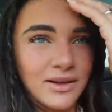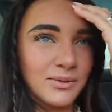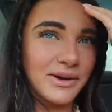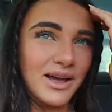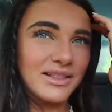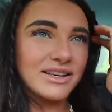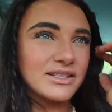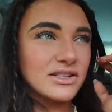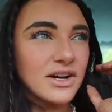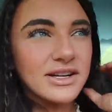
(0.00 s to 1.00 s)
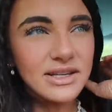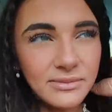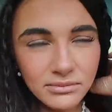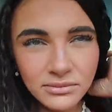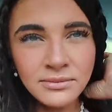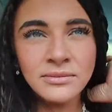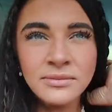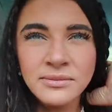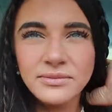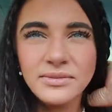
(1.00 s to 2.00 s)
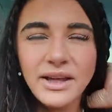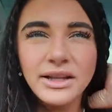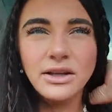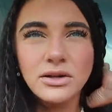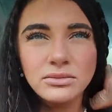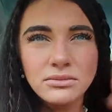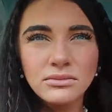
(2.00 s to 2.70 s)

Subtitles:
My God, this is crazy. Hello.